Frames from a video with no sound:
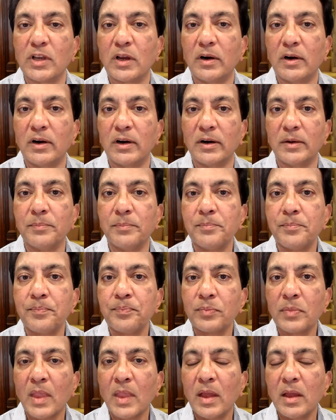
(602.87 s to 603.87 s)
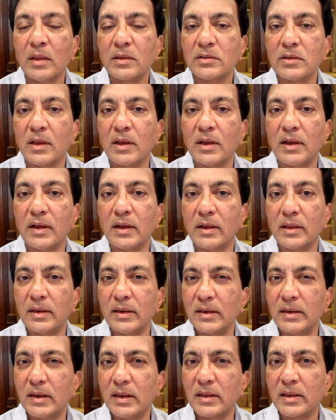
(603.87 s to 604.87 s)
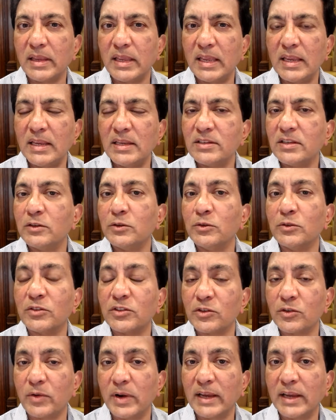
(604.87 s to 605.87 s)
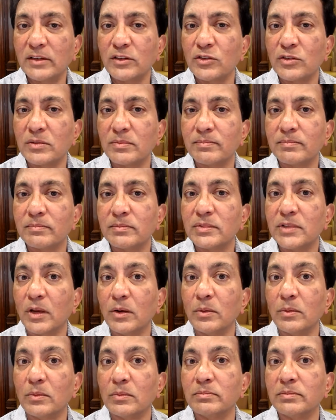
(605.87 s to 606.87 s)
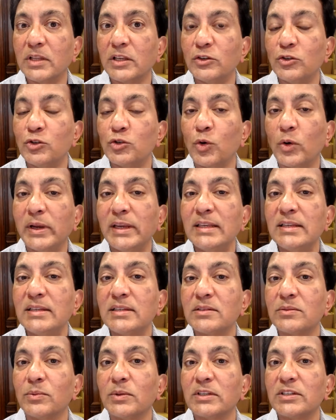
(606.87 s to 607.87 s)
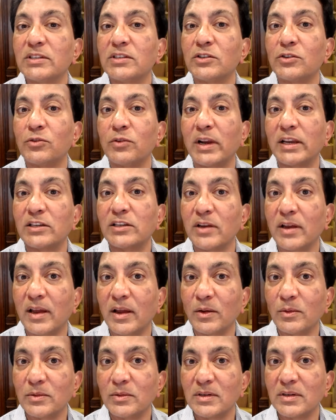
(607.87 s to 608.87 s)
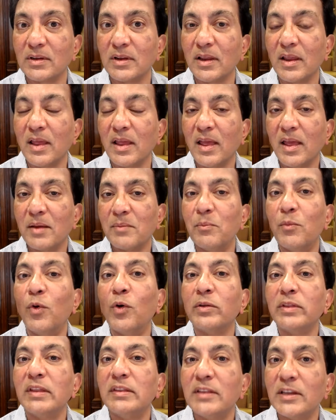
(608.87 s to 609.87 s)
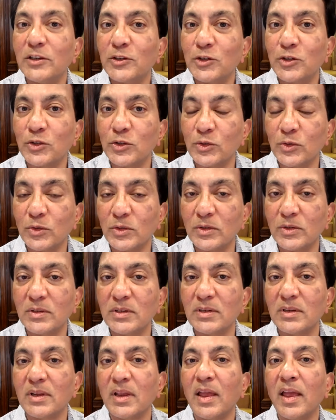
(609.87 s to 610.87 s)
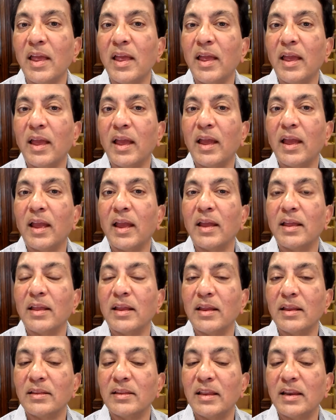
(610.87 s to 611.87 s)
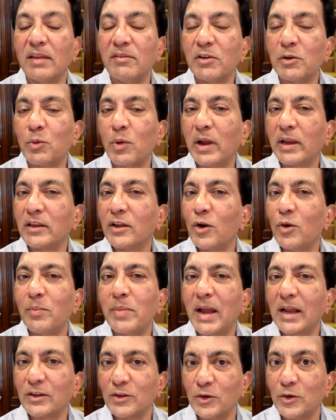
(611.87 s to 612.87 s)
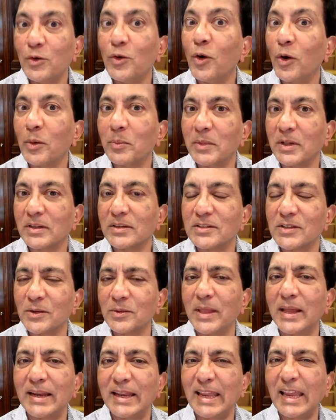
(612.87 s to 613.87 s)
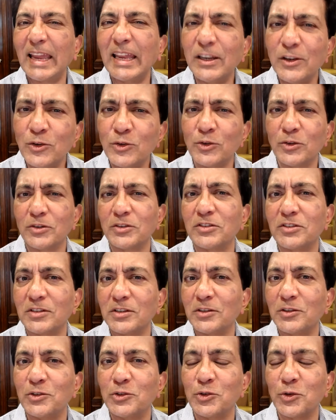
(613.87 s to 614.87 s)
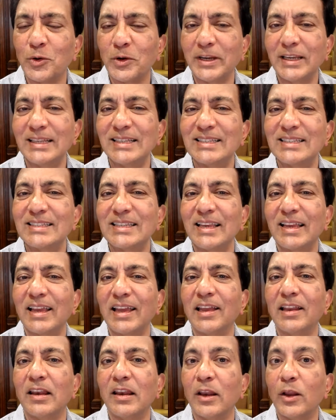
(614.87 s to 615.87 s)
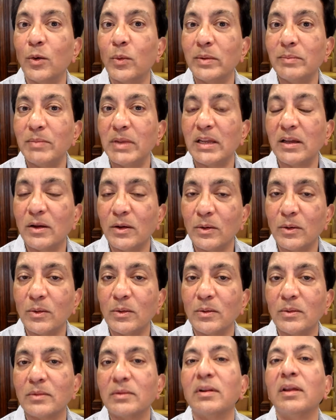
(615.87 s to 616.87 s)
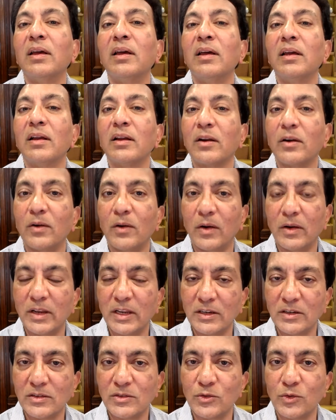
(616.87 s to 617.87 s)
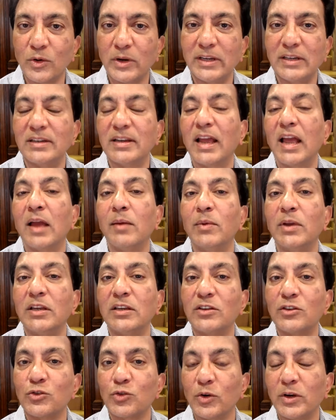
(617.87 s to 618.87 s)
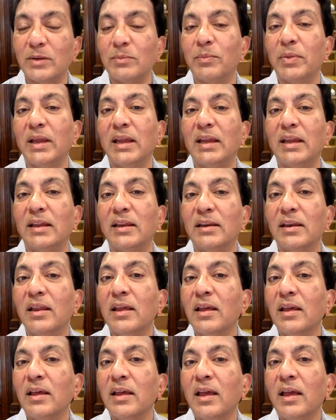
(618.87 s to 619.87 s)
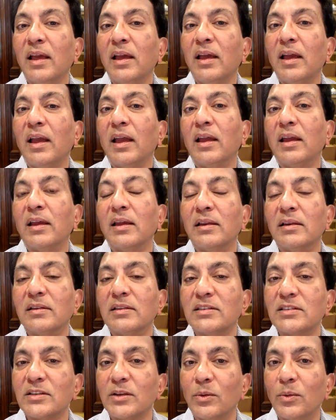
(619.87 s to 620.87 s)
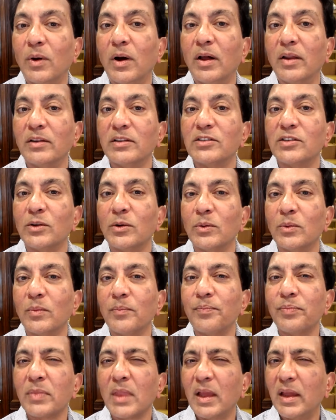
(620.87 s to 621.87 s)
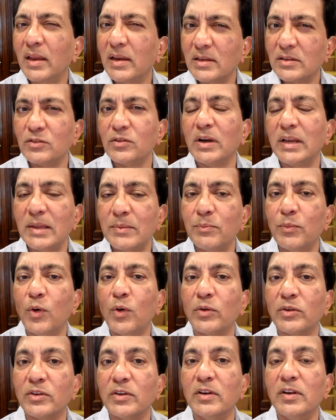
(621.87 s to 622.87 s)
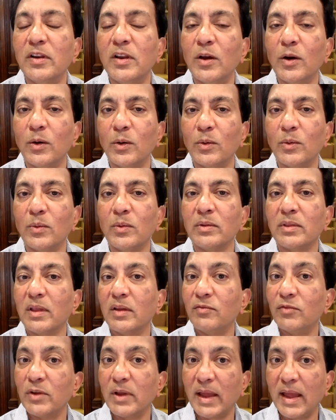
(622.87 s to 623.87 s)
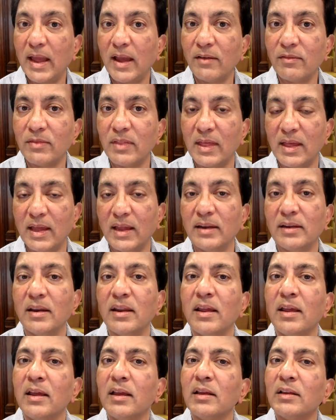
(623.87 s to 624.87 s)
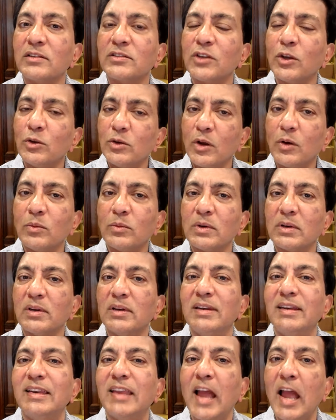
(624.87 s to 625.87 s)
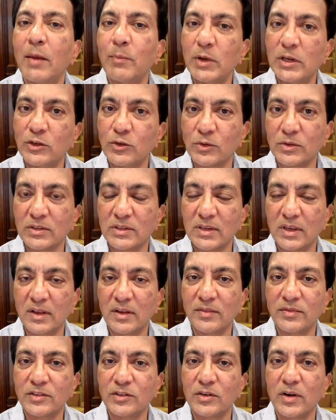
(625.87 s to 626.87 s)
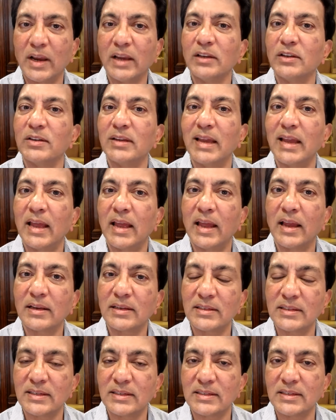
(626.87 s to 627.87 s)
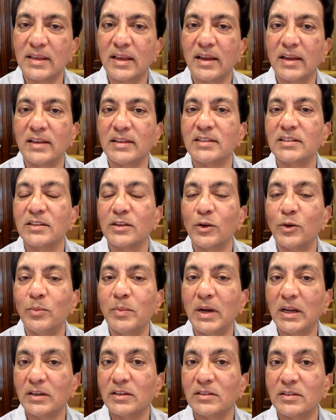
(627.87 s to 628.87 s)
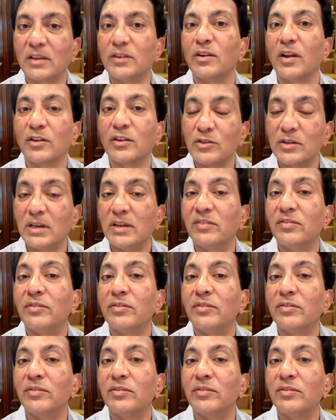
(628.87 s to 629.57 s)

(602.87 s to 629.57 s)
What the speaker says: are uh, easy to stretch, so the joints will stretch out more than they should, and they never quite go back to normal. So that injures the joints, and lo and behold, chronic joint damage, joint pain, and so on. So it is really important to know if you have that, so you don't damage yourself trying to exercise so much that you actually